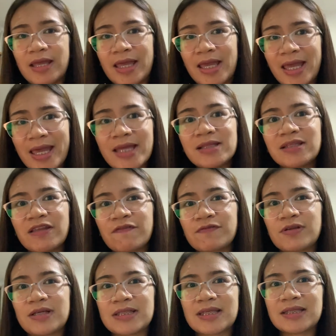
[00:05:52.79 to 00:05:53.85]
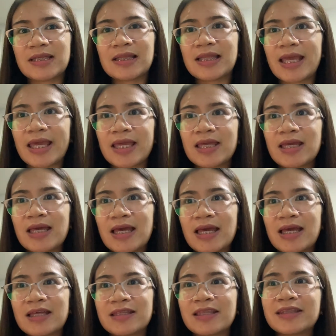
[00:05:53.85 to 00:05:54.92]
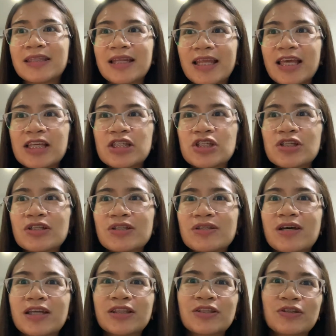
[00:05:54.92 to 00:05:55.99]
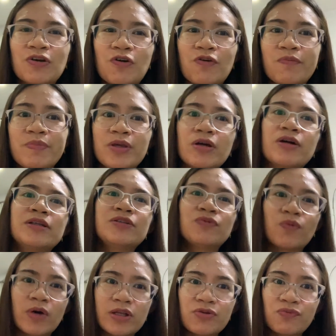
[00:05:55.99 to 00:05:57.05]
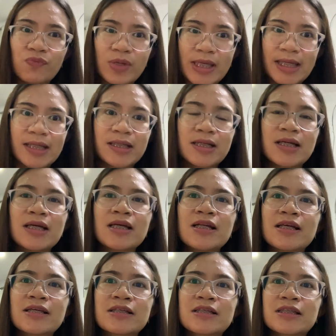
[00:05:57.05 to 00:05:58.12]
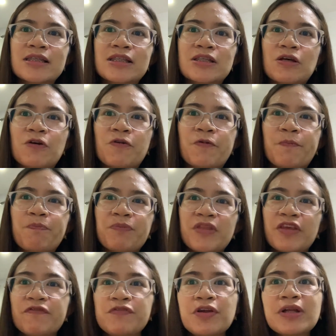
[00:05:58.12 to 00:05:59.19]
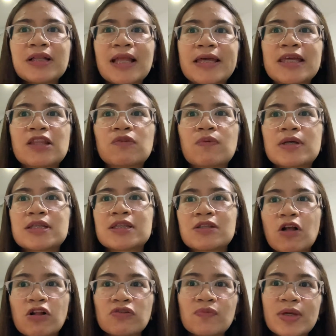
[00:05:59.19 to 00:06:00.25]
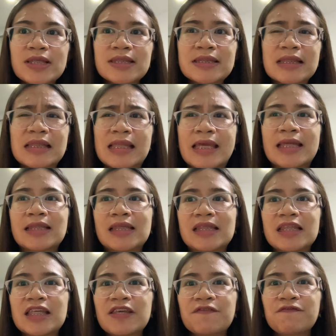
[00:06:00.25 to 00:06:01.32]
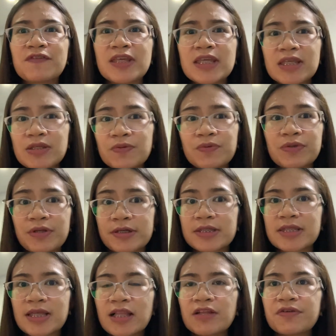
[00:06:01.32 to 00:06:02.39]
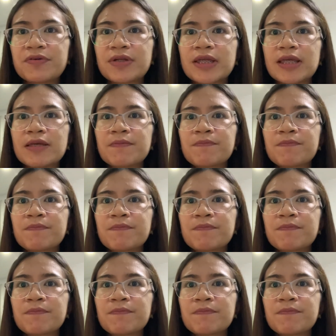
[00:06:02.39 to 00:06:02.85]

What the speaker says: And if there is a delay, the delay should not go beyond 1 week. So if your client was always delayed in giving you your salary,